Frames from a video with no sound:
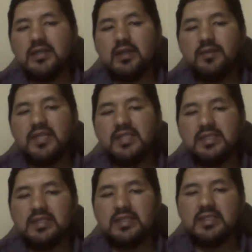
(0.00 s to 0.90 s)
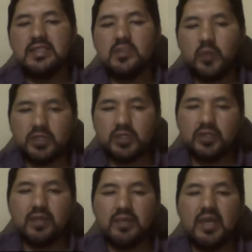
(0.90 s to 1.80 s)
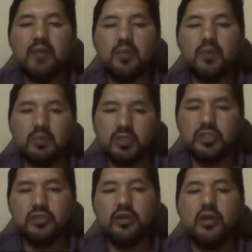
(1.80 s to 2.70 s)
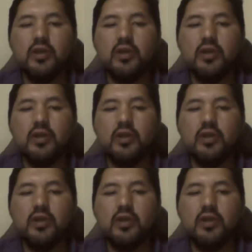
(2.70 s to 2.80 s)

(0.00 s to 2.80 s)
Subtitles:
This expression can be a preposition.